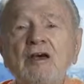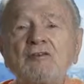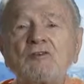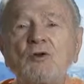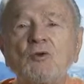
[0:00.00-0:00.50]

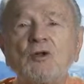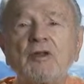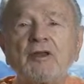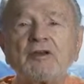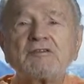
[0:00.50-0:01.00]
astral
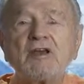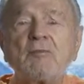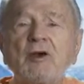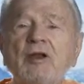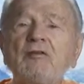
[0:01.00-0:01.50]
world, they are
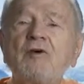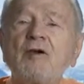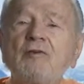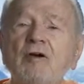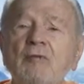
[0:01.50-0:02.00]
separated
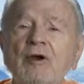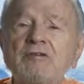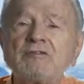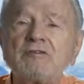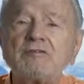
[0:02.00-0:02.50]
by
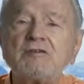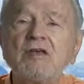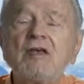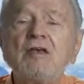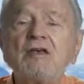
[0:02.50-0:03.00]
vibrations,
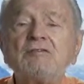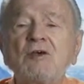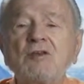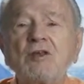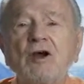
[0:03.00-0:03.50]

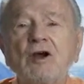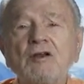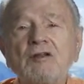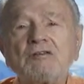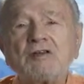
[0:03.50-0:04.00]
so that
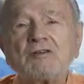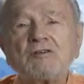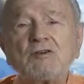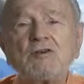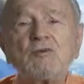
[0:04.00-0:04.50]
artistic
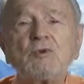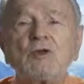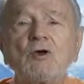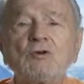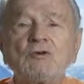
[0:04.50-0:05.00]
souls will
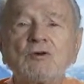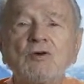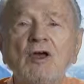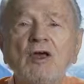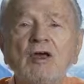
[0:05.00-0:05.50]
go to
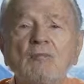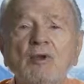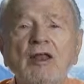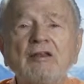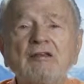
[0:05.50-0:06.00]

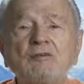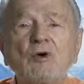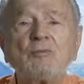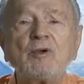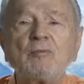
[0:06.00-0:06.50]
planets
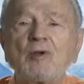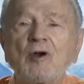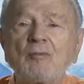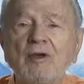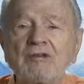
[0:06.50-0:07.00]
where people
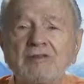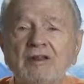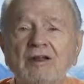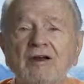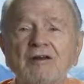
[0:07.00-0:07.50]
are
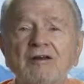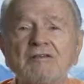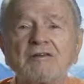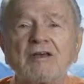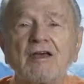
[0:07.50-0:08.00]
basically
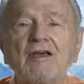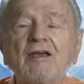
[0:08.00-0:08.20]
artistic.